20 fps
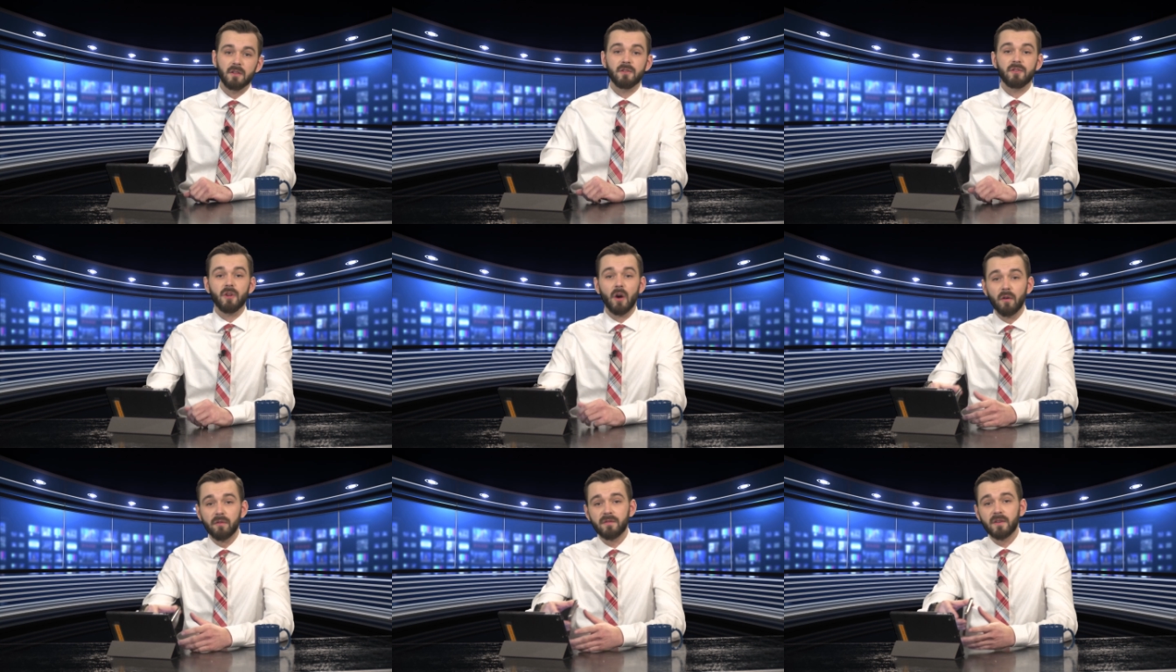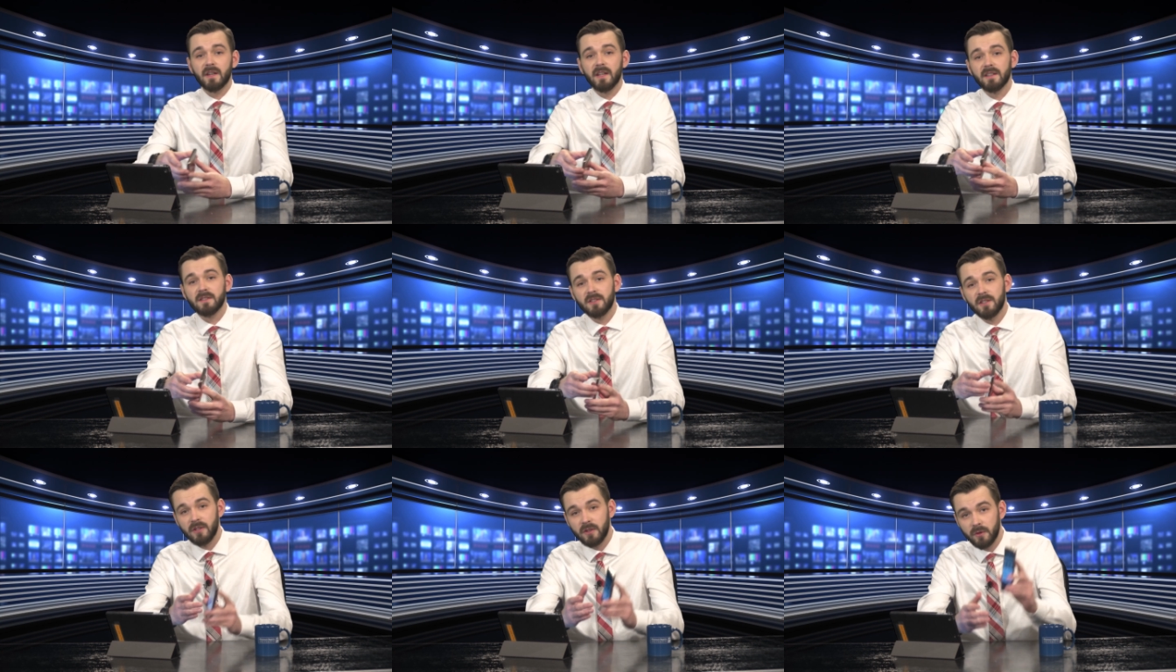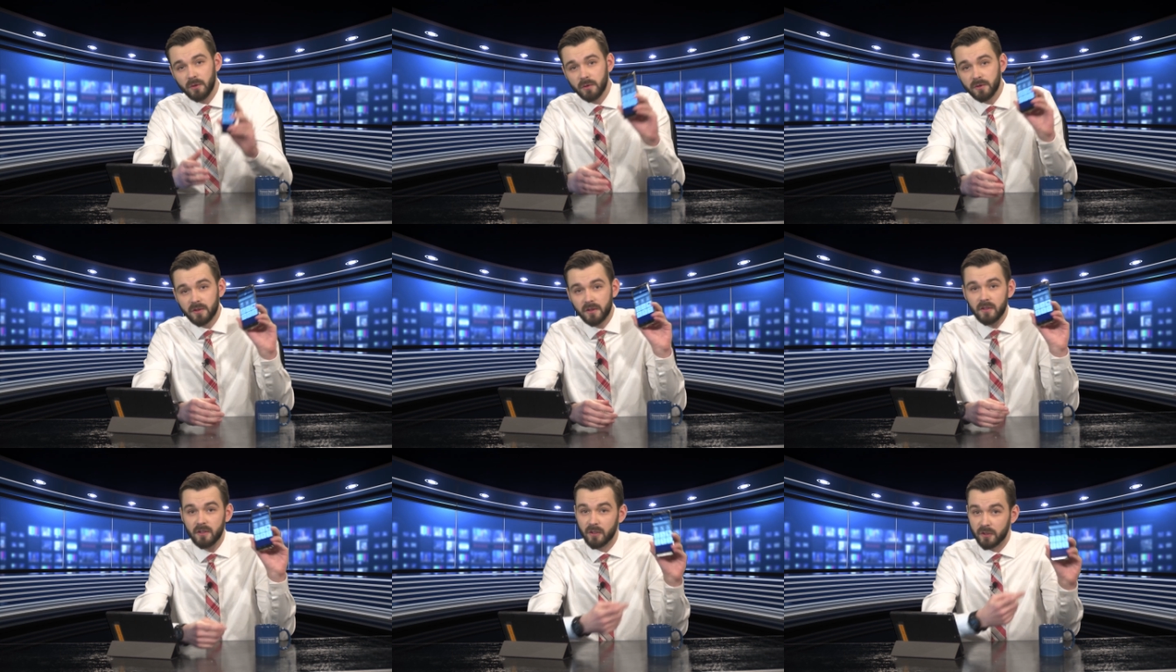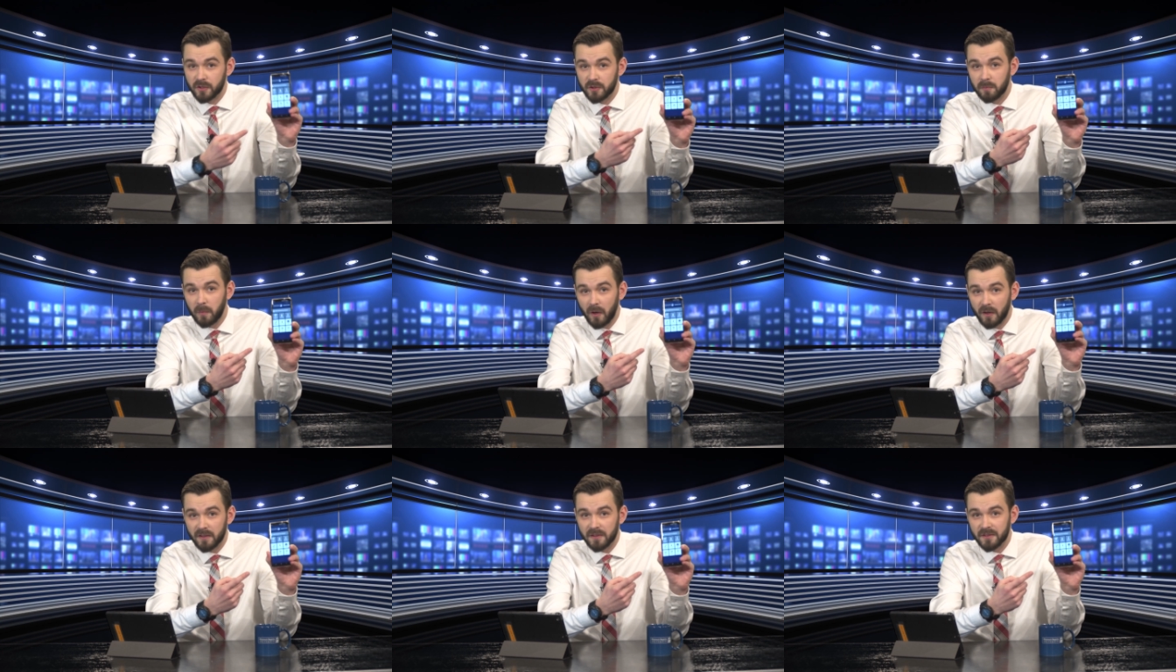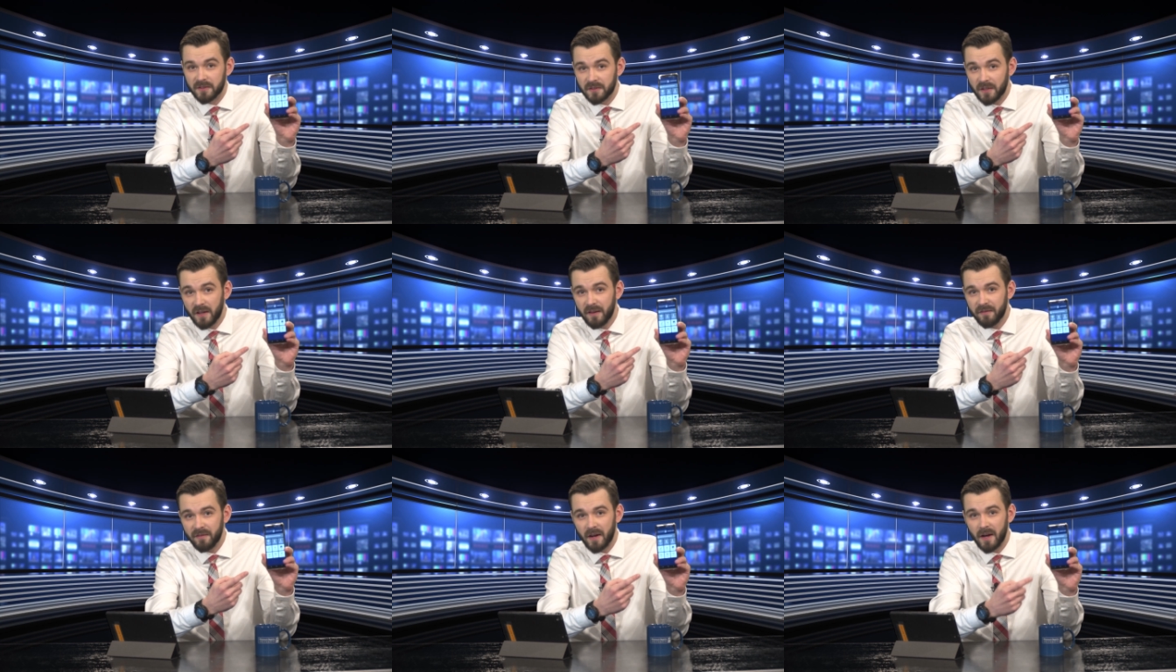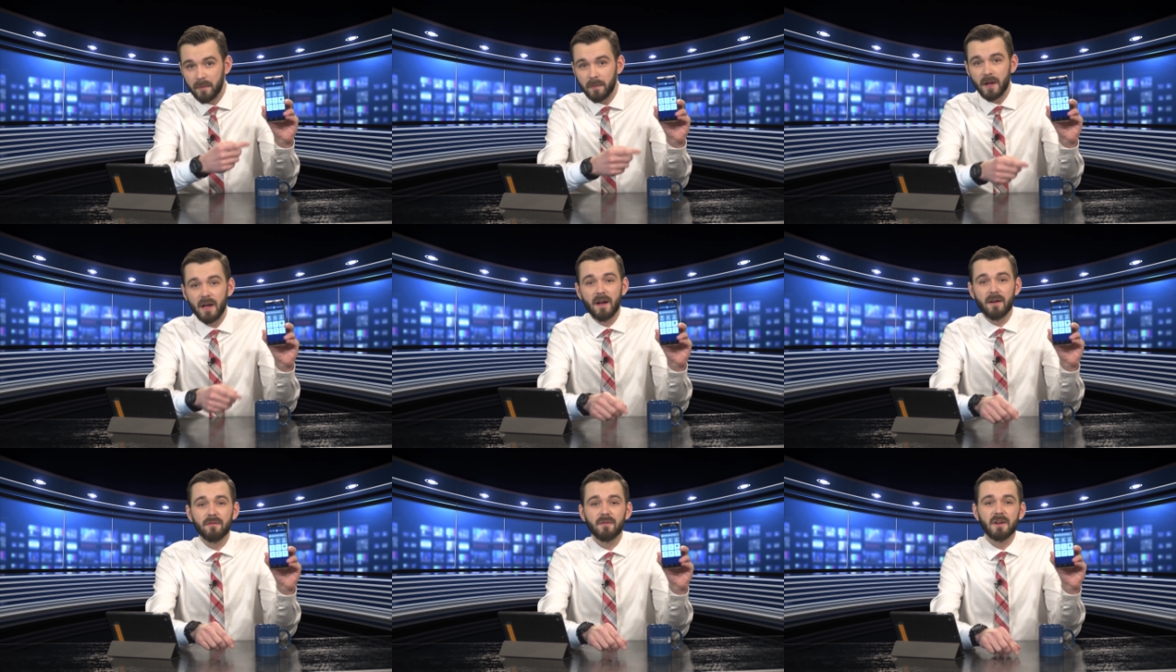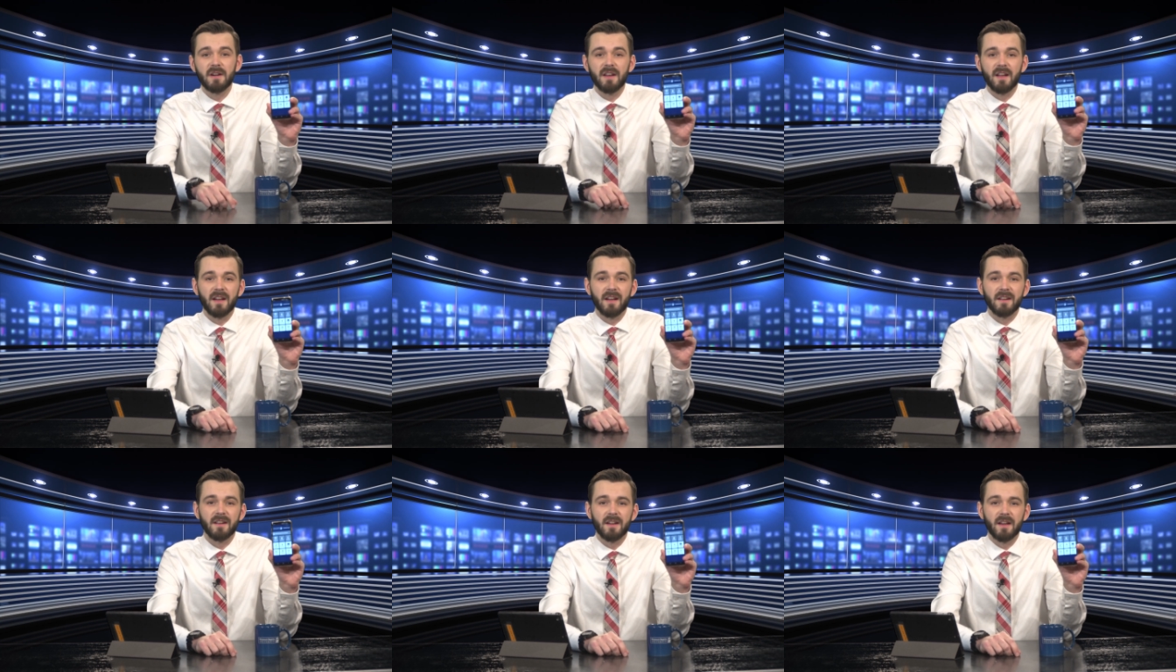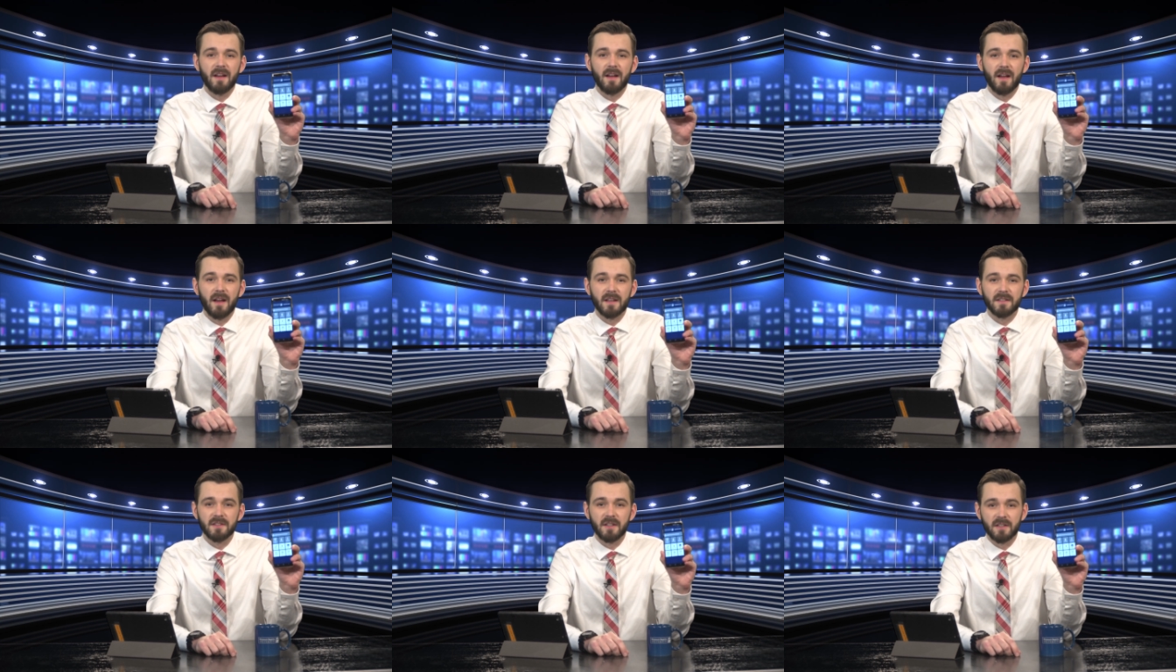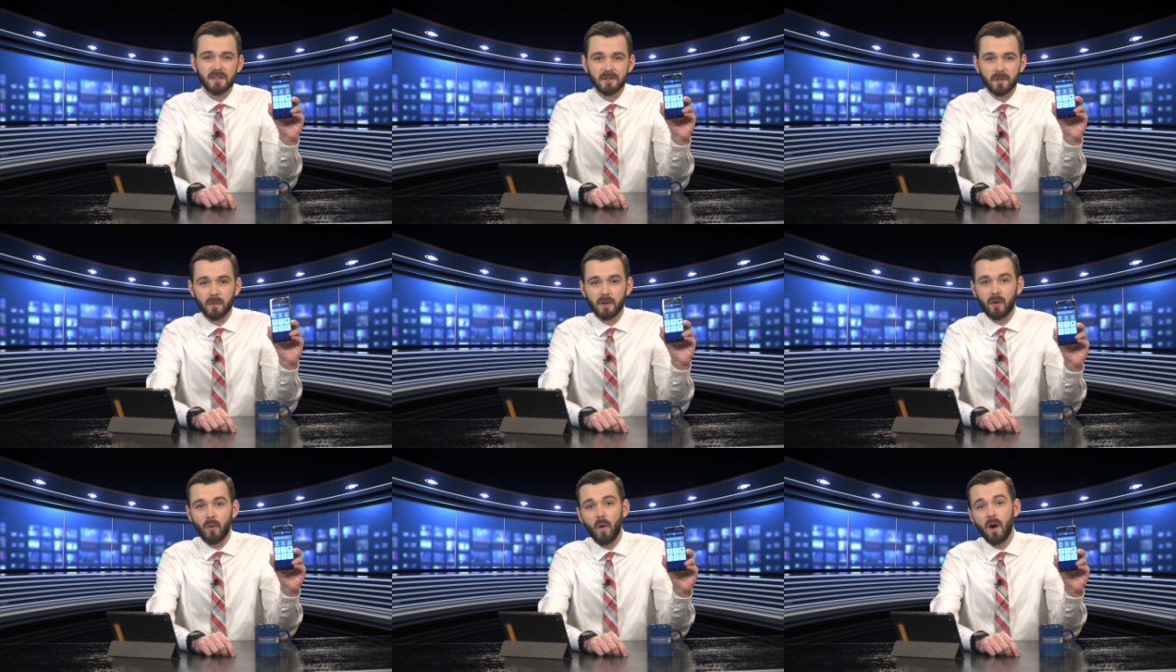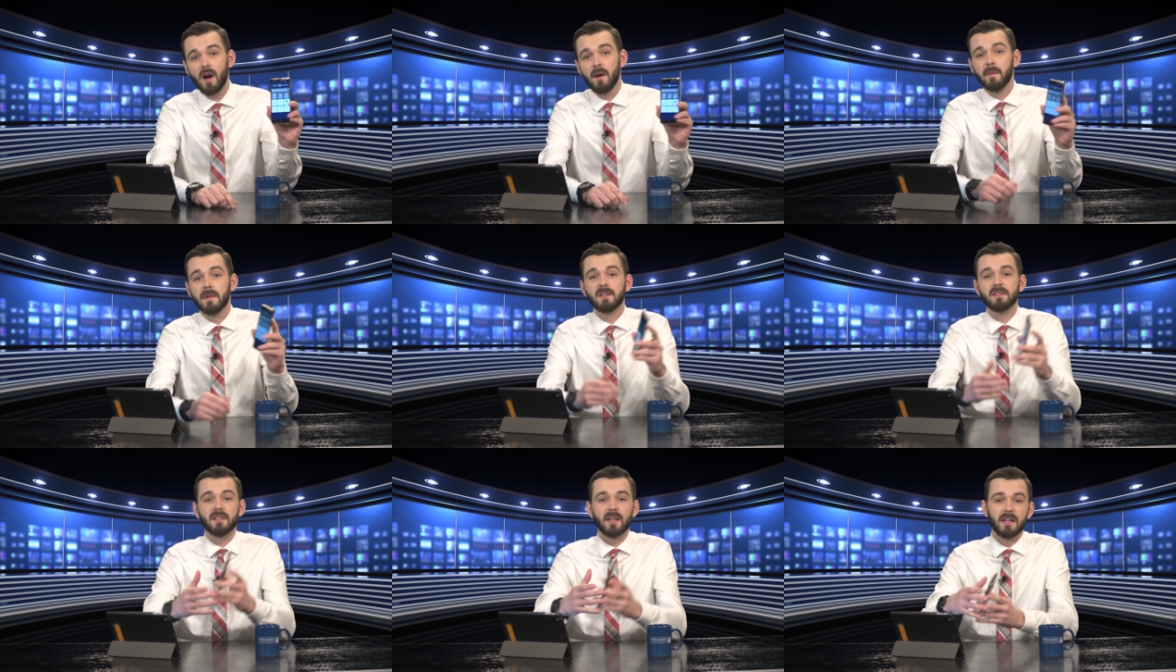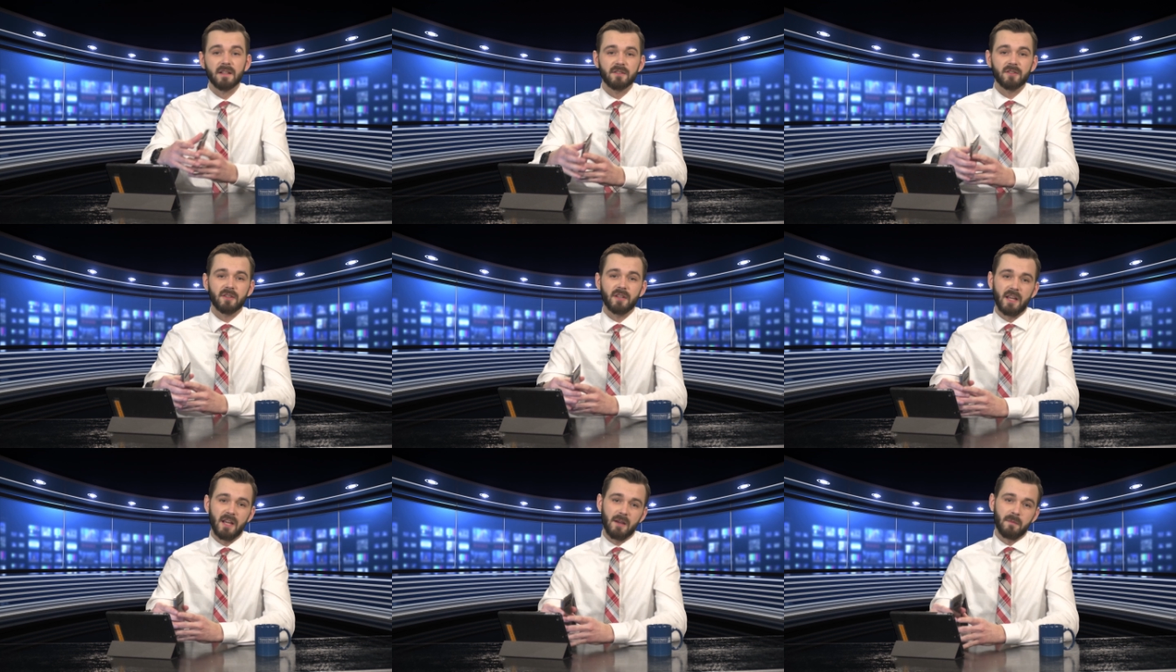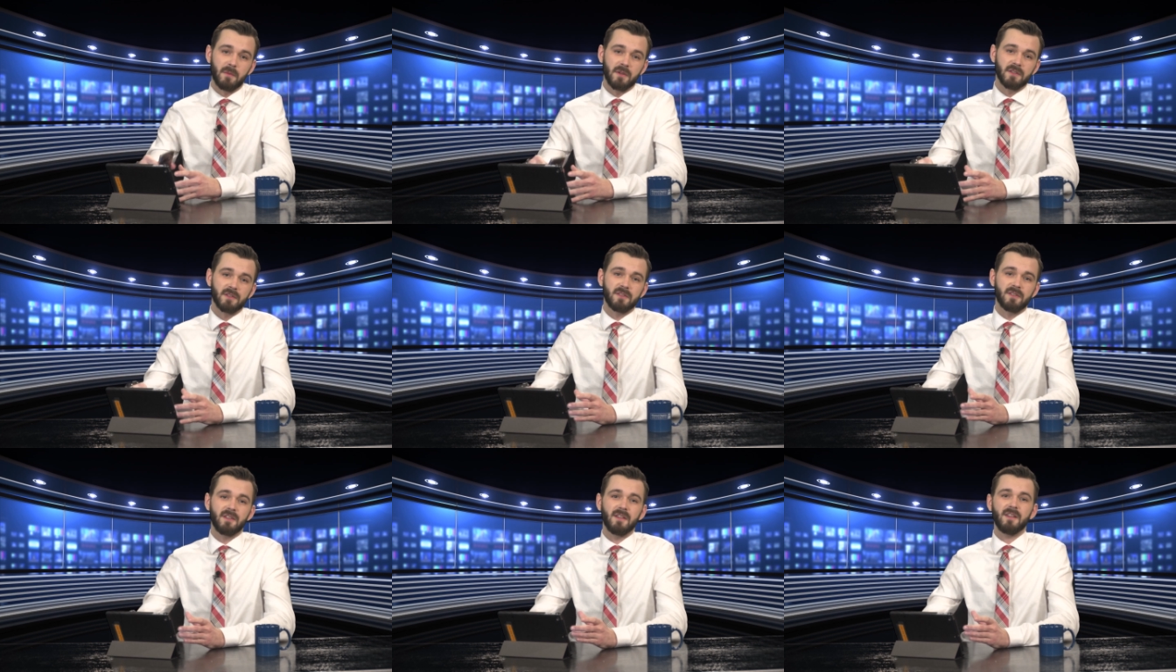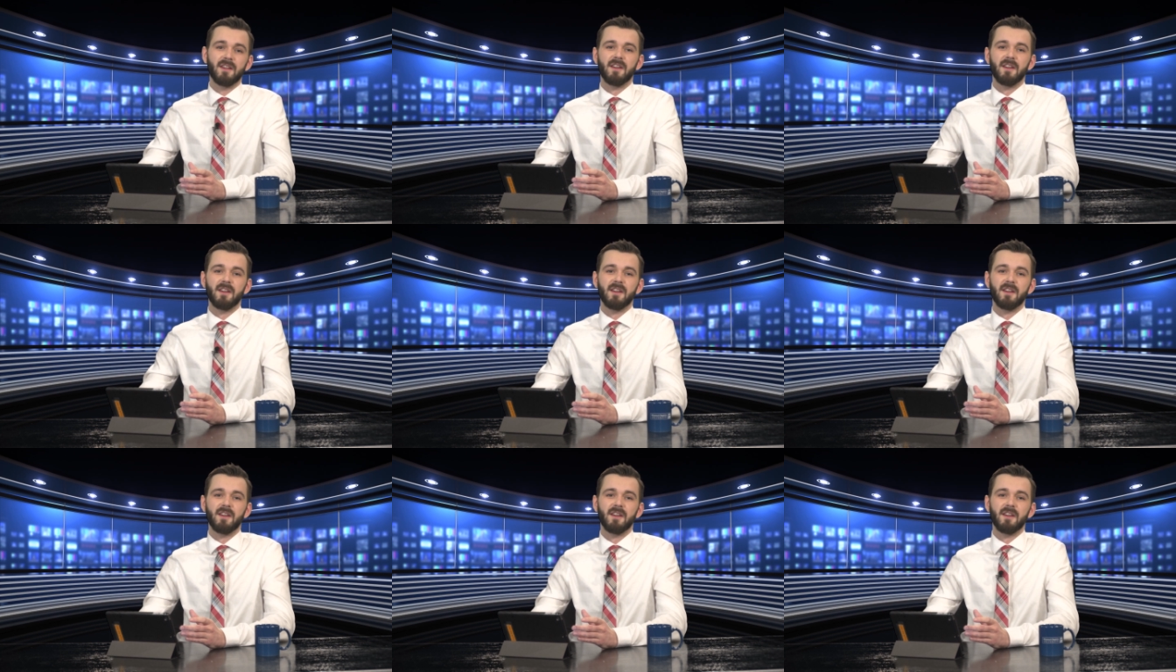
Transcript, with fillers: Don't forget to use your Spartan Safe app every day, as it is a requirement to enter campus.